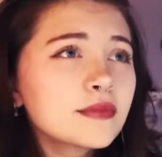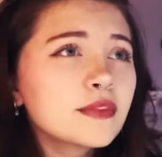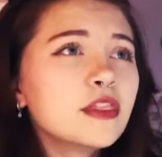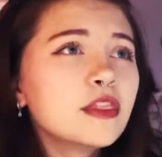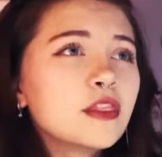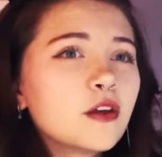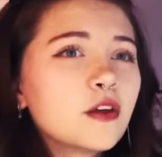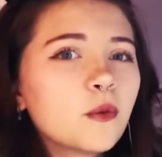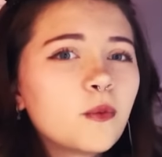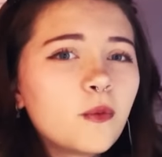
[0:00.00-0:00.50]

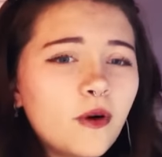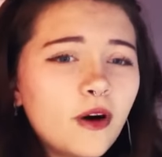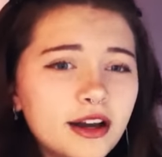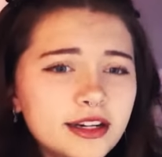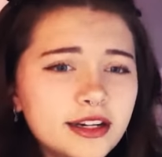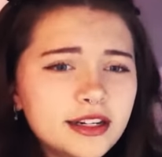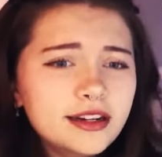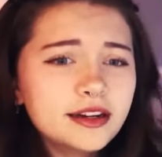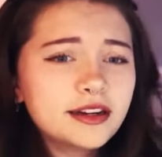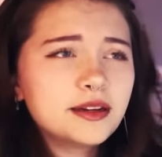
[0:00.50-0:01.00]
The
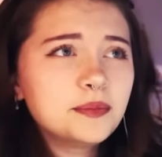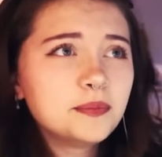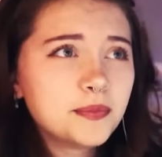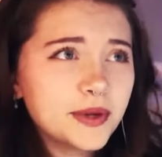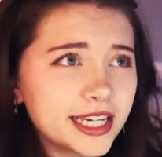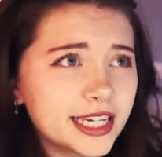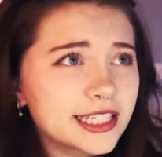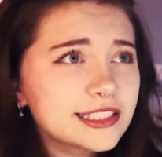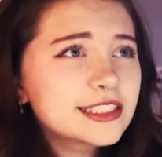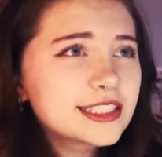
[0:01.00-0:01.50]
one
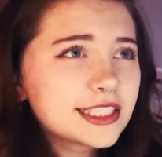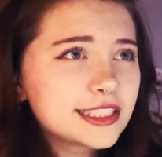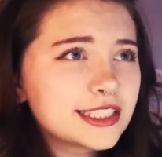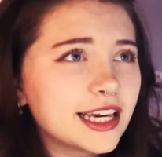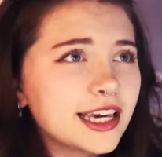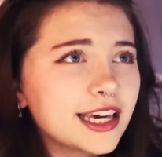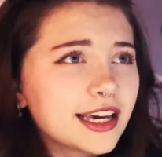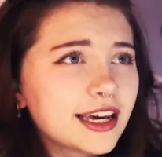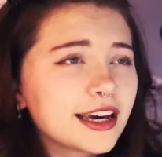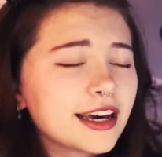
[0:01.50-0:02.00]
biggest
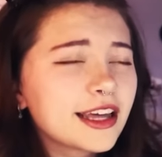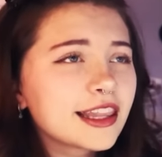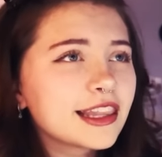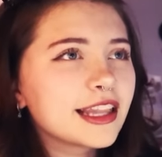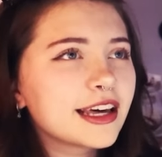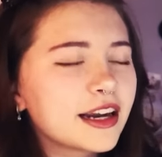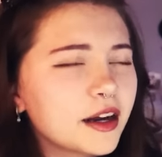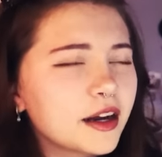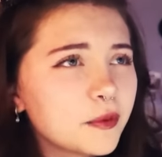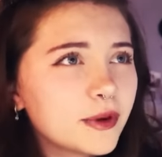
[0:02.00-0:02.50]
thing
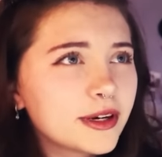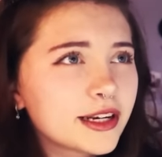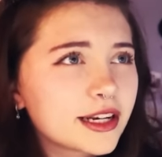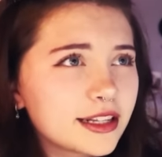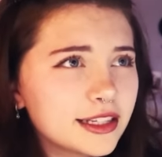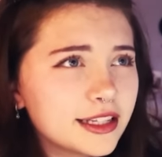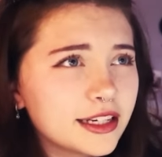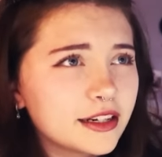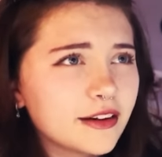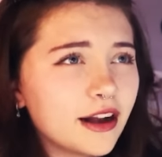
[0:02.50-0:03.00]
that I want to
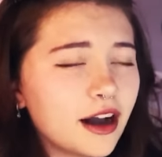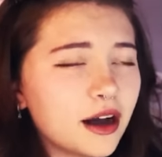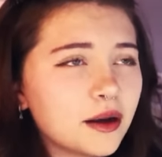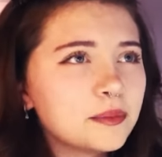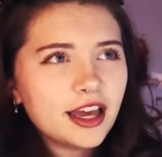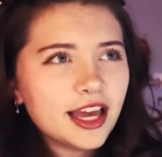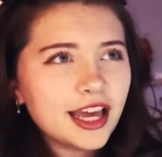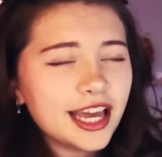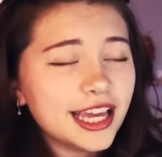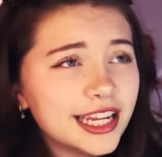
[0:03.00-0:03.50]
clear
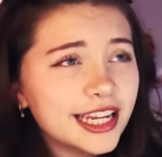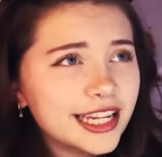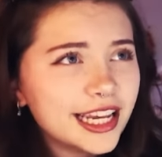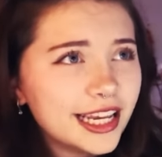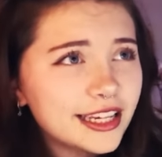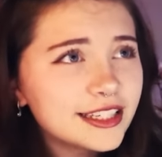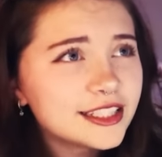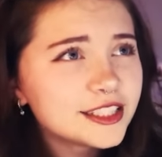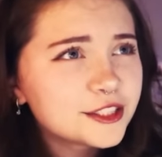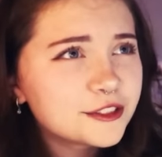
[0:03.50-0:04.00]
up, it
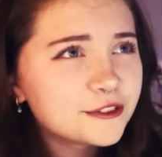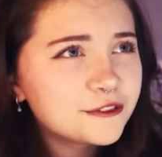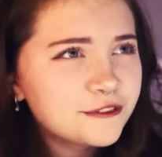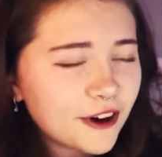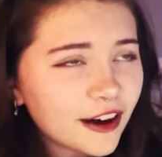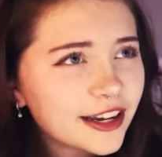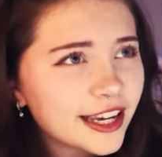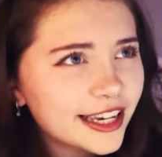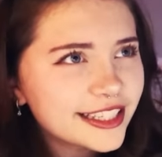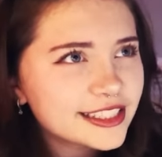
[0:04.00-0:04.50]
is
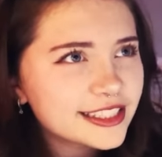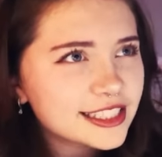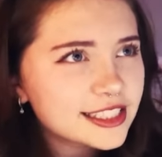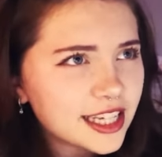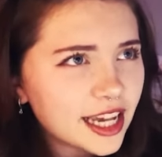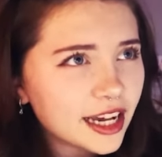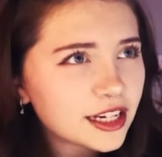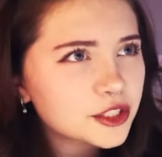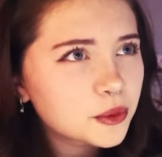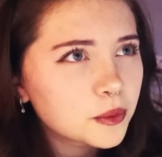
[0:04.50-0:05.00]
fucking
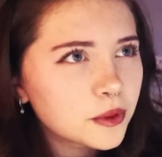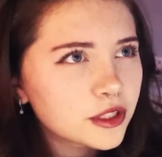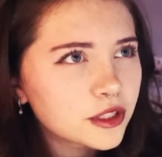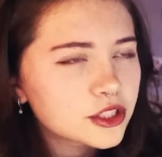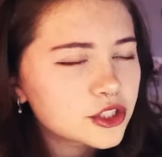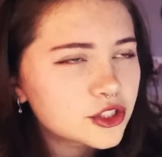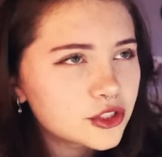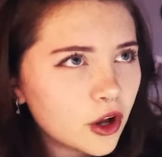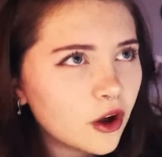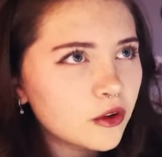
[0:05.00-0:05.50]
sexual
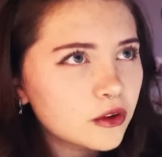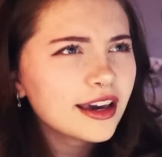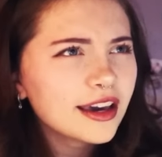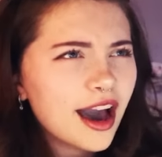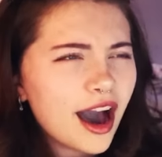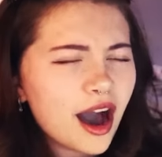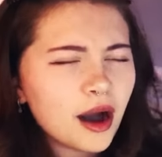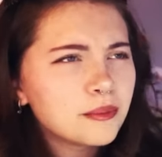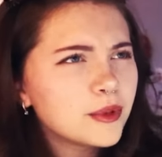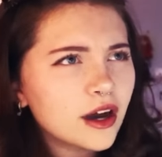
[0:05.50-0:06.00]
assault.
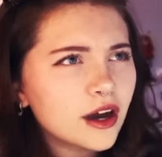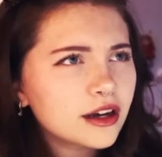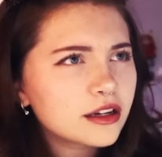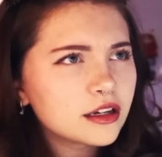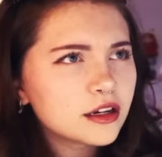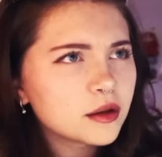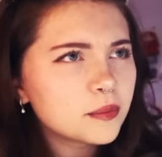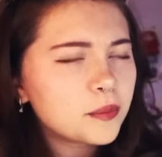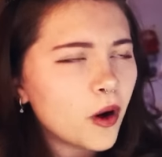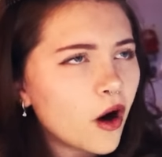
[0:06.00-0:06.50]
I'm not going
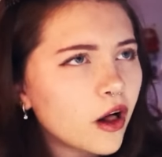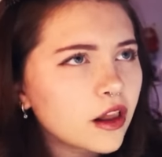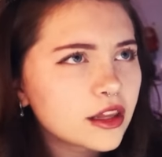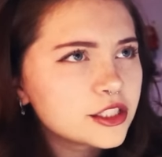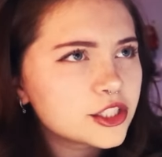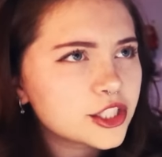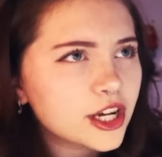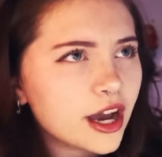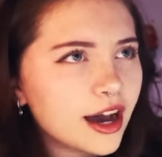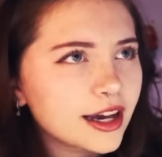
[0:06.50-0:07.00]
to
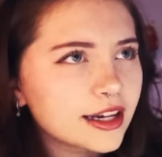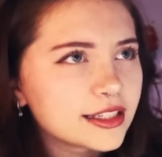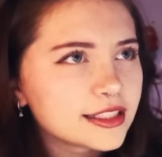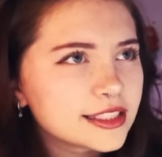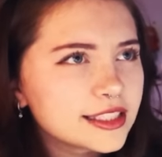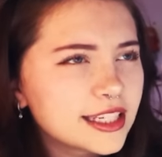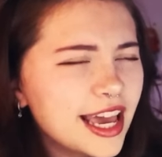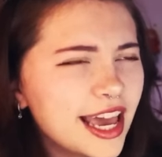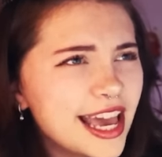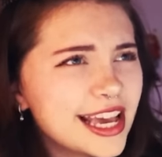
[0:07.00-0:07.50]

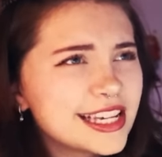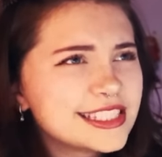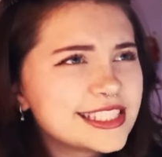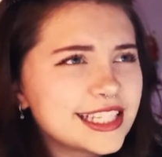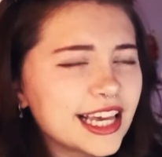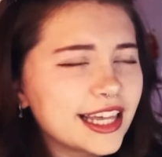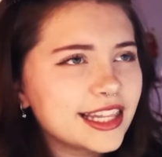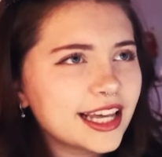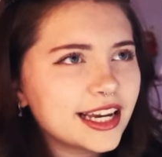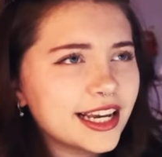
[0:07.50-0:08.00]
apologize,
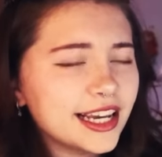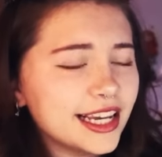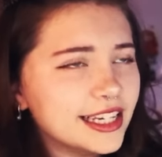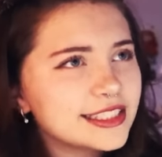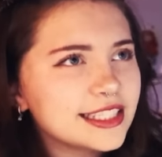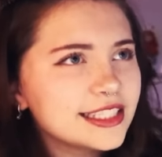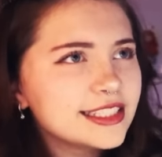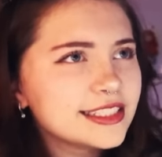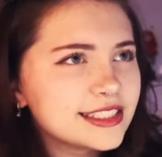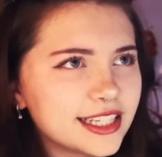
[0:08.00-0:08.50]
say that it
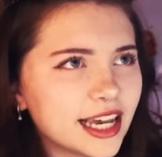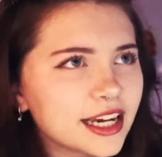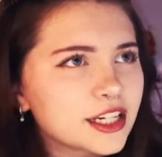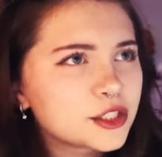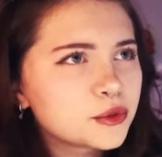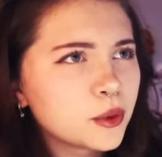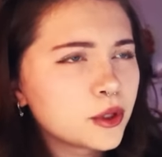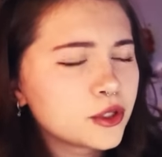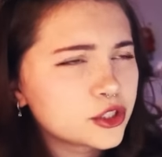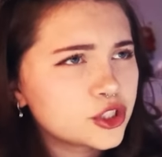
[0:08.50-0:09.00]
isn't
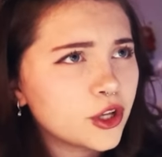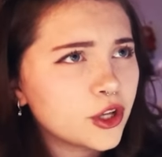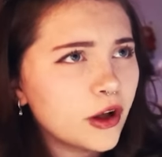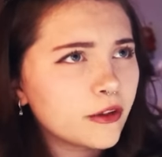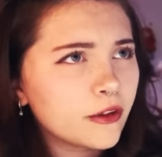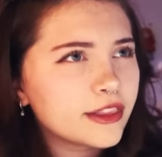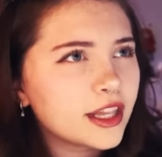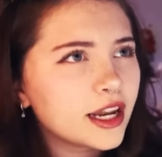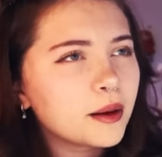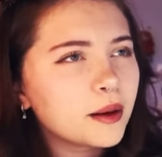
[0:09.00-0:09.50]
sexual
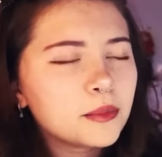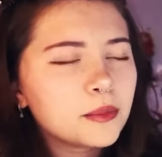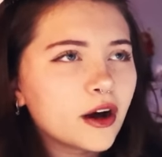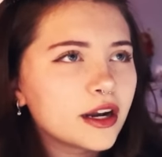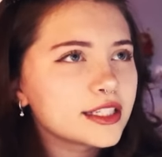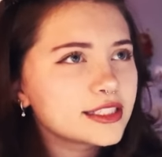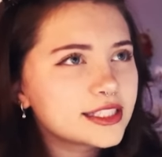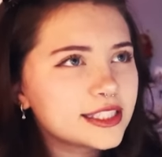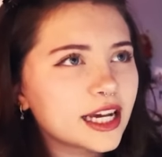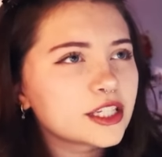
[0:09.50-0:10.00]
assault, that I'm not
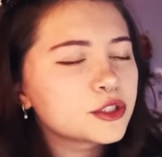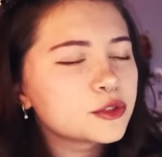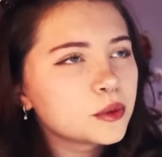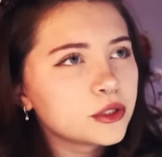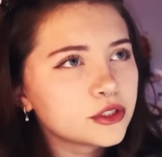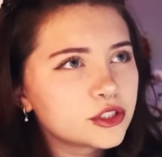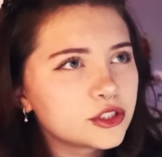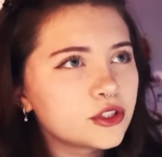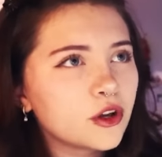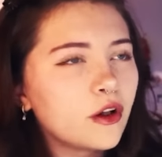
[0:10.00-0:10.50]
a sexual
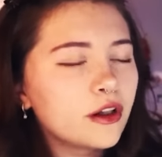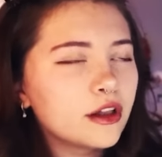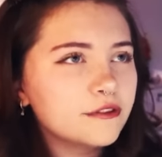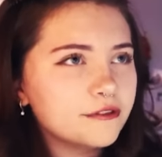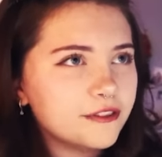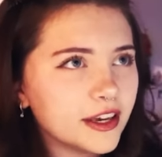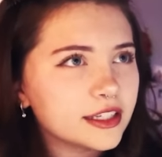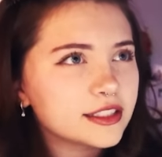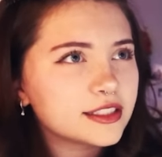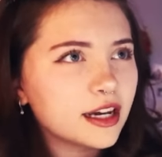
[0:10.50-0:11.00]
assault
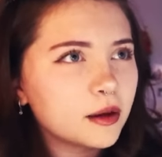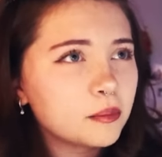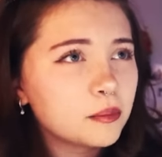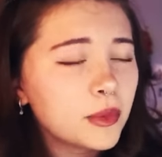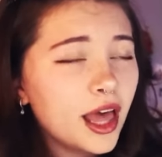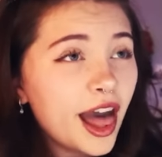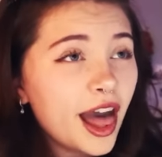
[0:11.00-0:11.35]
victim.